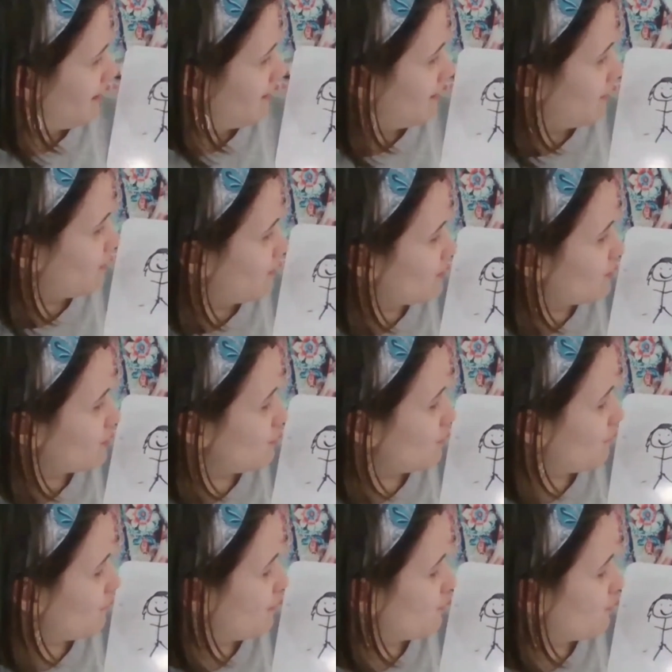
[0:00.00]
They went to the
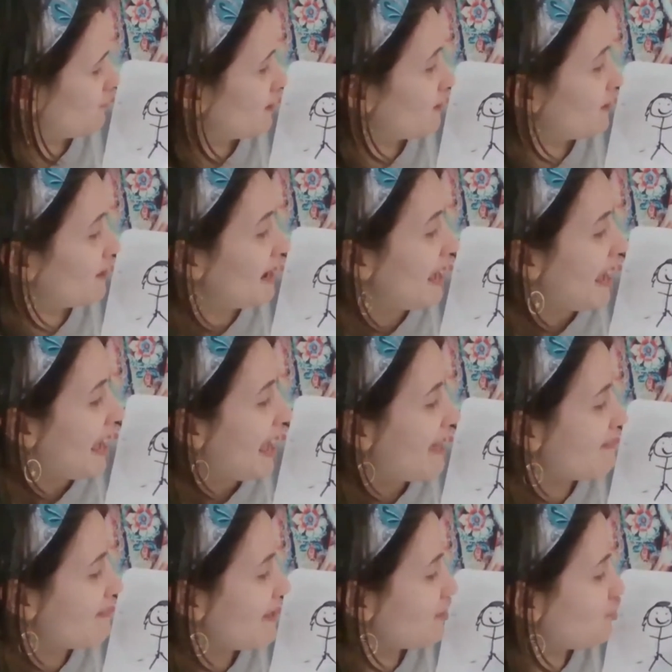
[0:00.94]
refrigerator
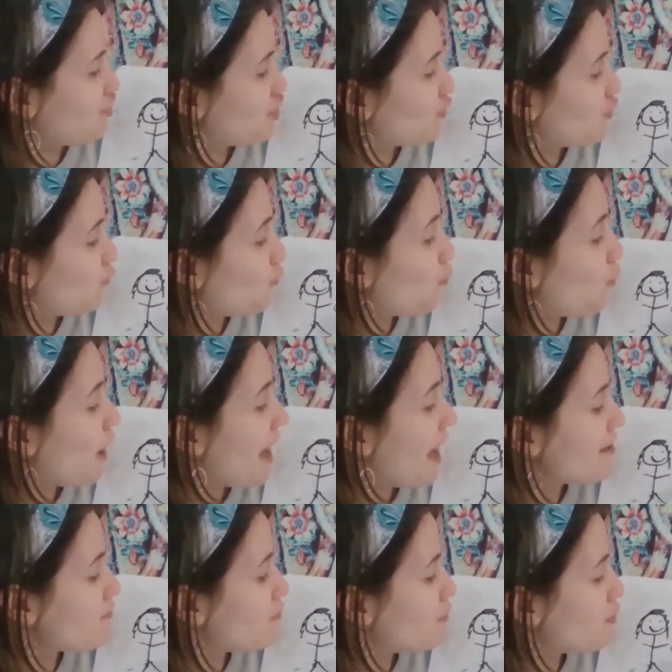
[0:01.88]
and they took one
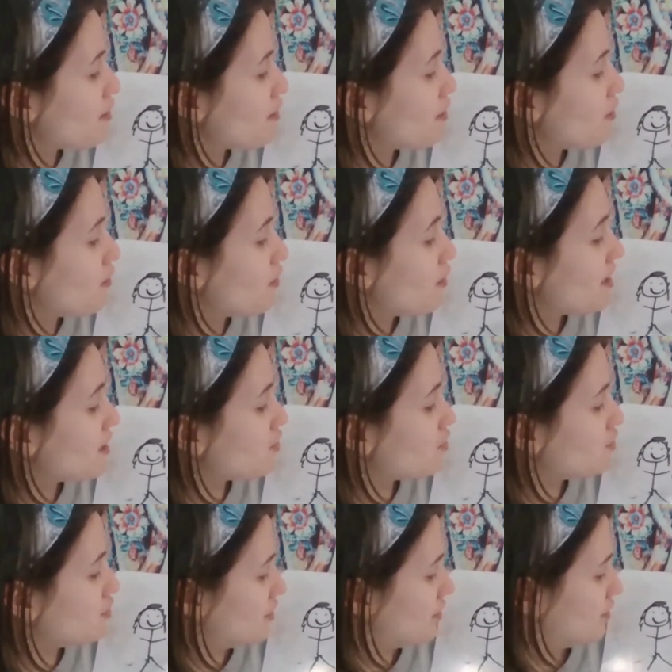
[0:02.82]
more
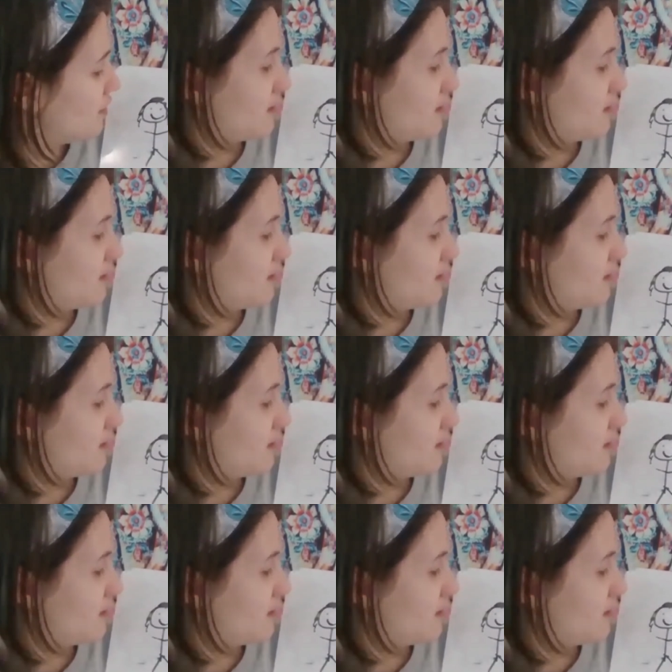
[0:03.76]
orange.